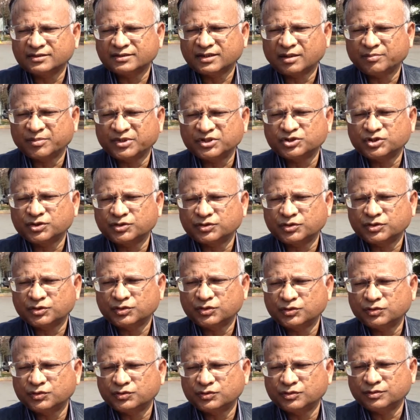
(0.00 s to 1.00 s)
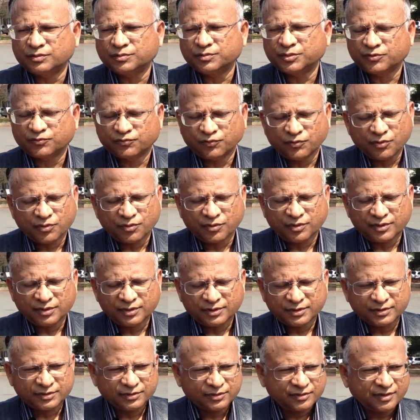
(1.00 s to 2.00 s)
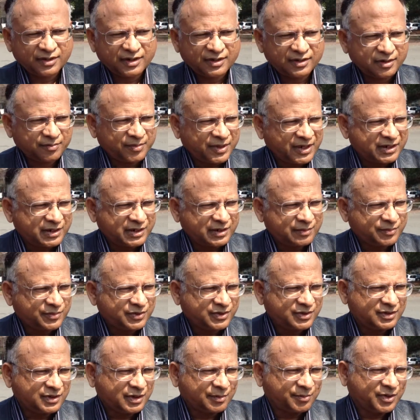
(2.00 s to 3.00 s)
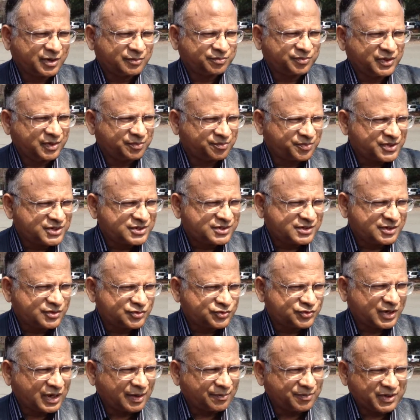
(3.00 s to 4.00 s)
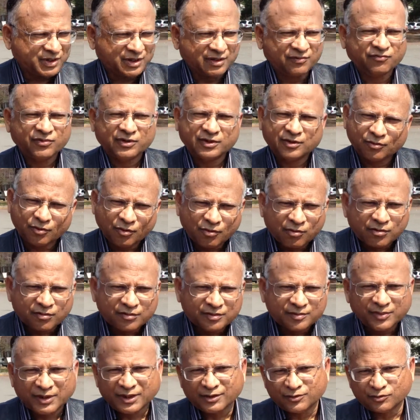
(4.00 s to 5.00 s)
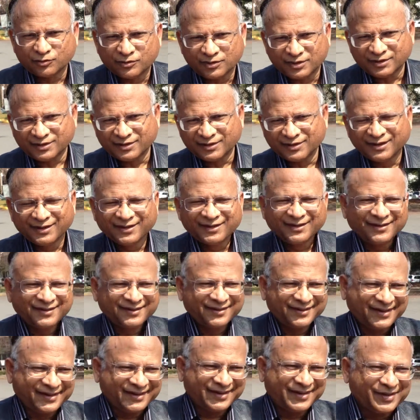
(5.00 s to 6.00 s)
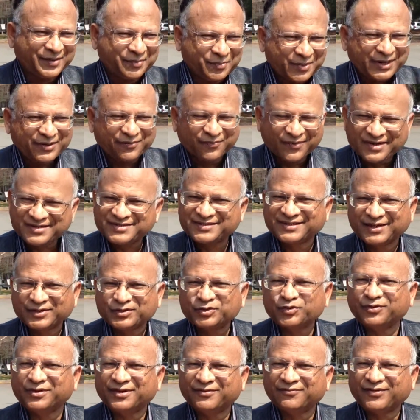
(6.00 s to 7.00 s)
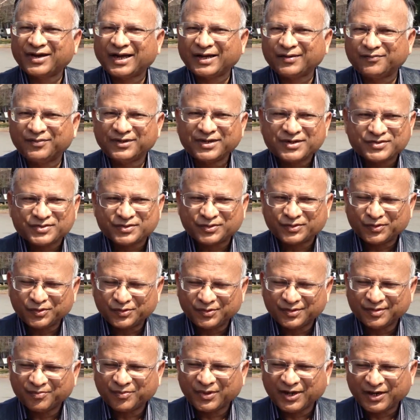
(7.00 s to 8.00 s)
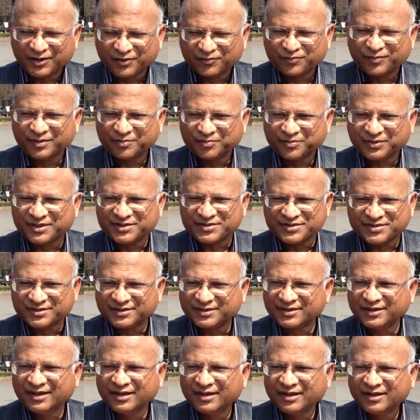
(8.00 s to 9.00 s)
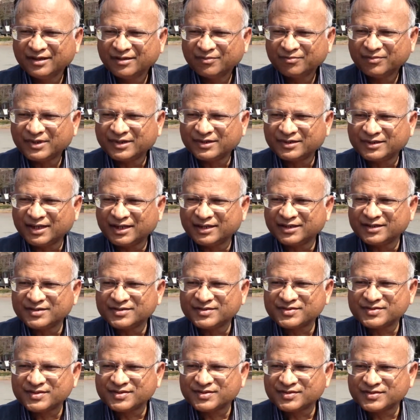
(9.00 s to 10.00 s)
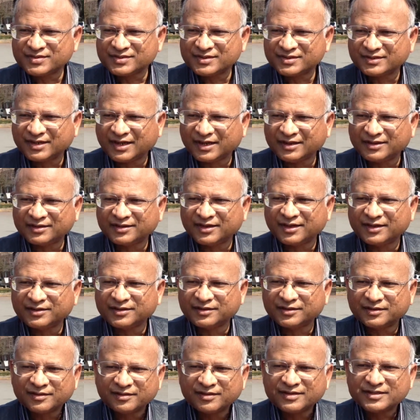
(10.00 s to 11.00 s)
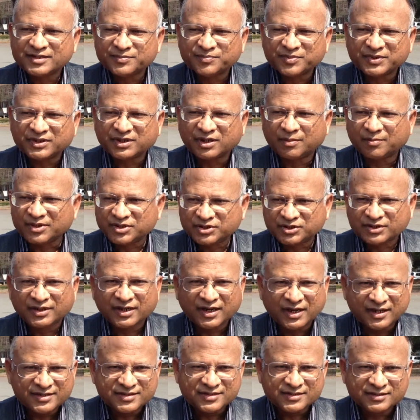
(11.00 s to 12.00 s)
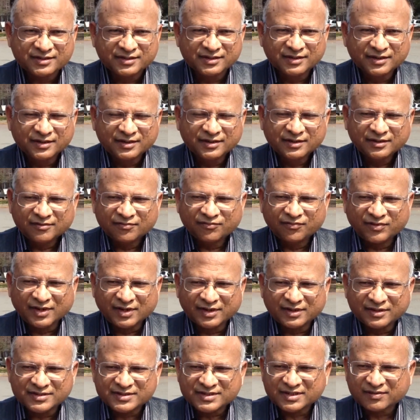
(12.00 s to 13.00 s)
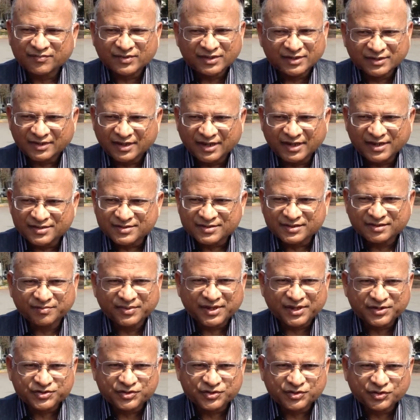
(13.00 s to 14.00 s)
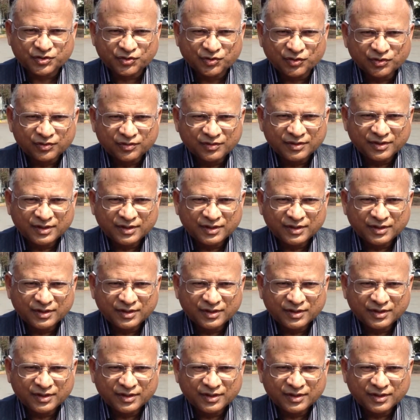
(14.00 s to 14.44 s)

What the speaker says: As I mentioned to you before, you are reminding me about my PhD, so I've become very old by looking. But was done 25 years ago, part of my PhD. But then since 1993, it's been commercialized for several clients in Mexico,